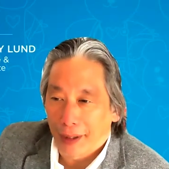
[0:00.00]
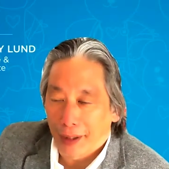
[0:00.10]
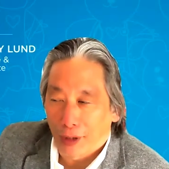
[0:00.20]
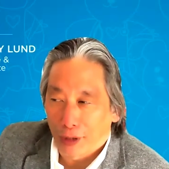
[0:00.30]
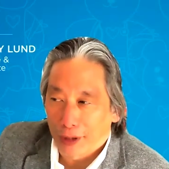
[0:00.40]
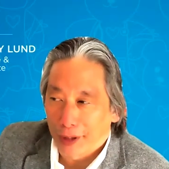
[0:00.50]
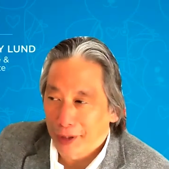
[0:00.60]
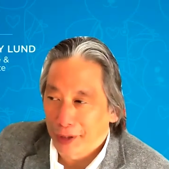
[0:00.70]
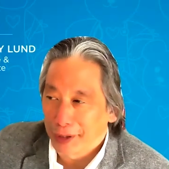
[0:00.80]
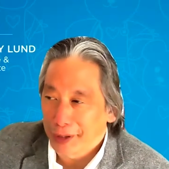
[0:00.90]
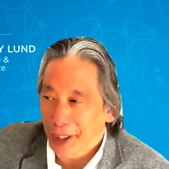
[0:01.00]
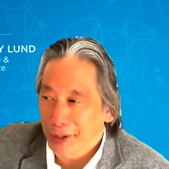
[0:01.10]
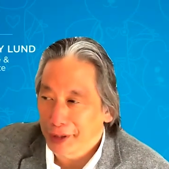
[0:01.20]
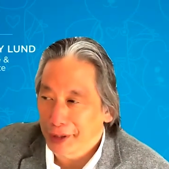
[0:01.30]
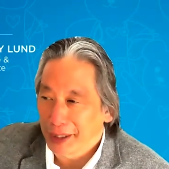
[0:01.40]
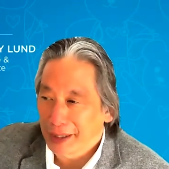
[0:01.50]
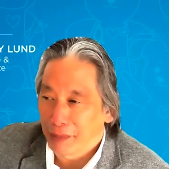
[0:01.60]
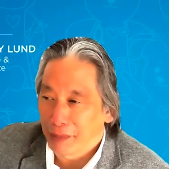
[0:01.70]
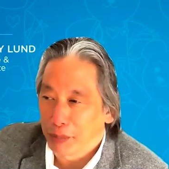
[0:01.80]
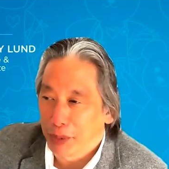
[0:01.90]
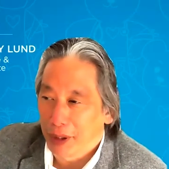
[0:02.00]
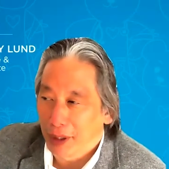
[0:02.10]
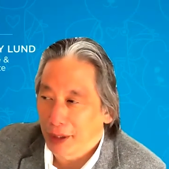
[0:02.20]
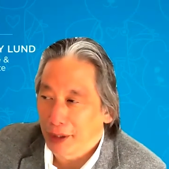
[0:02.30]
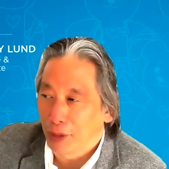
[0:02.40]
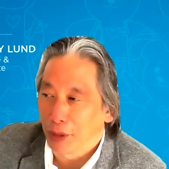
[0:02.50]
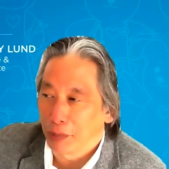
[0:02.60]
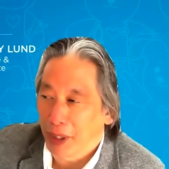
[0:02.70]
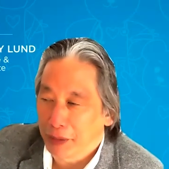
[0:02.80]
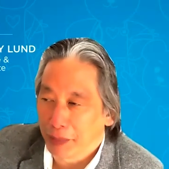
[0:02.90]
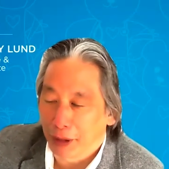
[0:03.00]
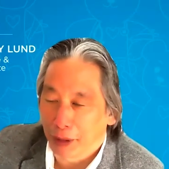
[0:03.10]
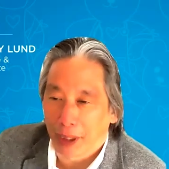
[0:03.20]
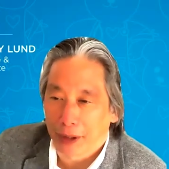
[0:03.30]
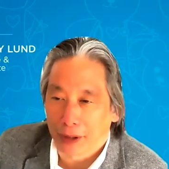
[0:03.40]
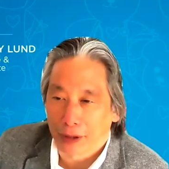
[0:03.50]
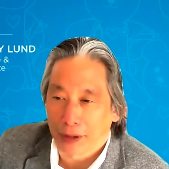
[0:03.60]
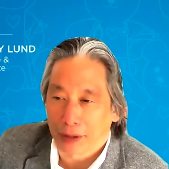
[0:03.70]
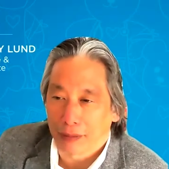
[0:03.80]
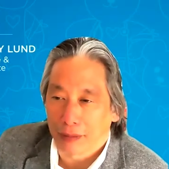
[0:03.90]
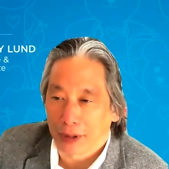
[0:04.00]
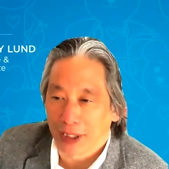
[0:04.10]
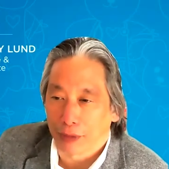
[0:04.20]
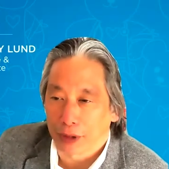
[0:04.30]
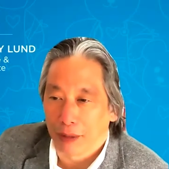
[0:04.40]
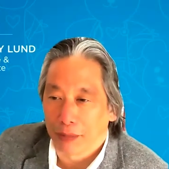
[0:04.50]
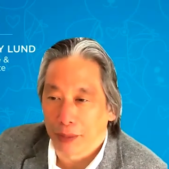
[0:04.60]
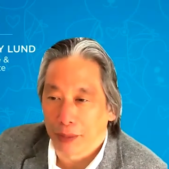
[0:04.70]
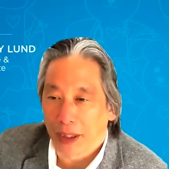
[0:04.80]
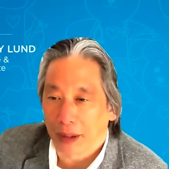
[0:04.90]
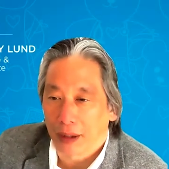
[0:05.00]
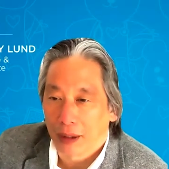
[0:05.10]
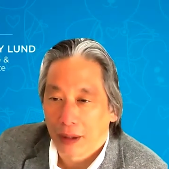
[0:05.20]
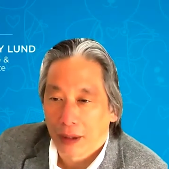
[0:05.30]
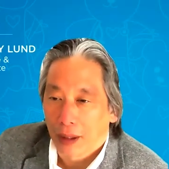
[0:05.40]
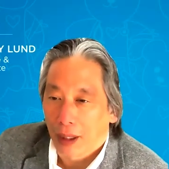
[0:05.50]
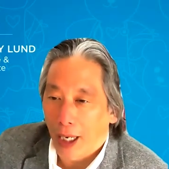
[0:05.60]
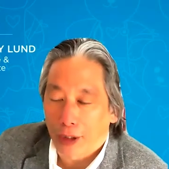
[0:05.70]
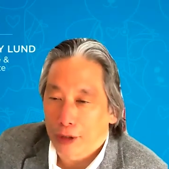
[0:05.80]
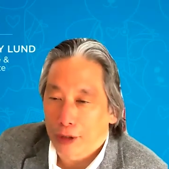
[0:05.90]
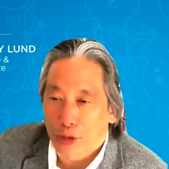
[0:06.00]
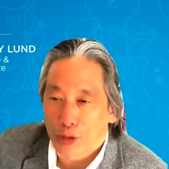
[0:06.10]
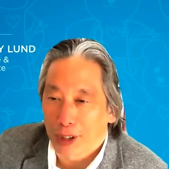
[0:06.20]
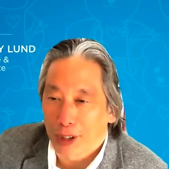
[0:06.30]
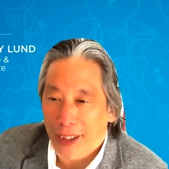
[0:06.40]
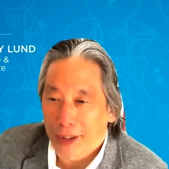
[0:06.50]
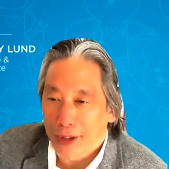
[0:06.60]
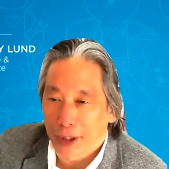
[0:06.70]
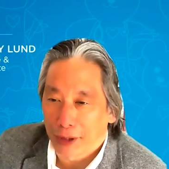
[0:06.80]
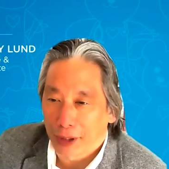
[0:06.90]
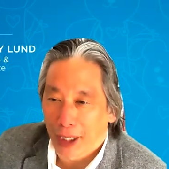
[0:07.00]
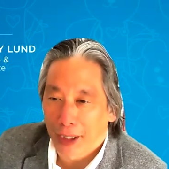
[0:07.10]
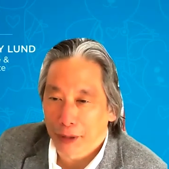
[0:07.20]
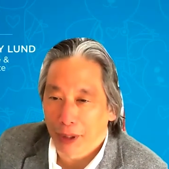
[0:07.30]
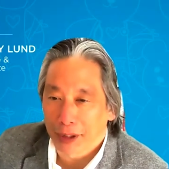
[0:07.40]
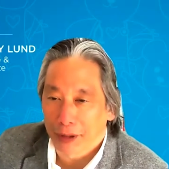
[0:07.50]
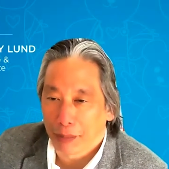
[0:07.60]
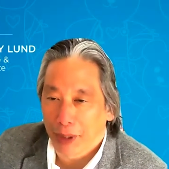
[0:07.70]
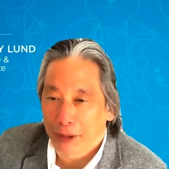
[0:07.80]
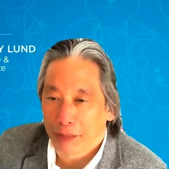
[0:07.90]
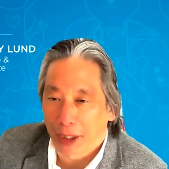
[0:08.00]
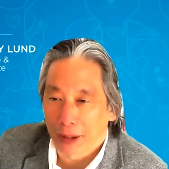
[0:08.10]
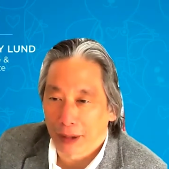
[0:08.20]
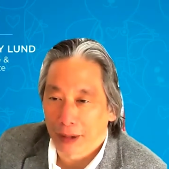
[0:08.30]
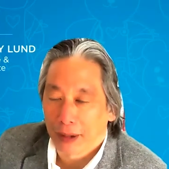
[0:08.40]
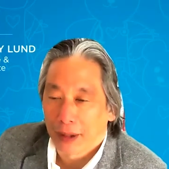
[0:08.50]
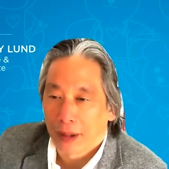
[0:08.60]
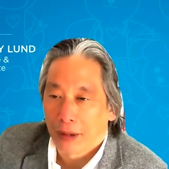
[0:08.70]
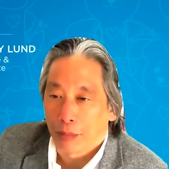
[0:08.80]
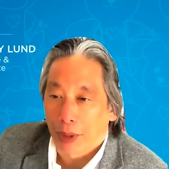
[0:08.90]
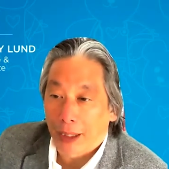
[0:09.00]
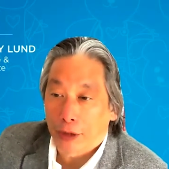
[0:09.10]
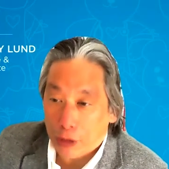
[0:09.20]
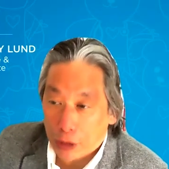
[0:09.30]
Arlen, I know you're tired of this example, but I deal with pacemaker patients several times a week. I couldn't draw the engineering aspects of the pacemaker, but I do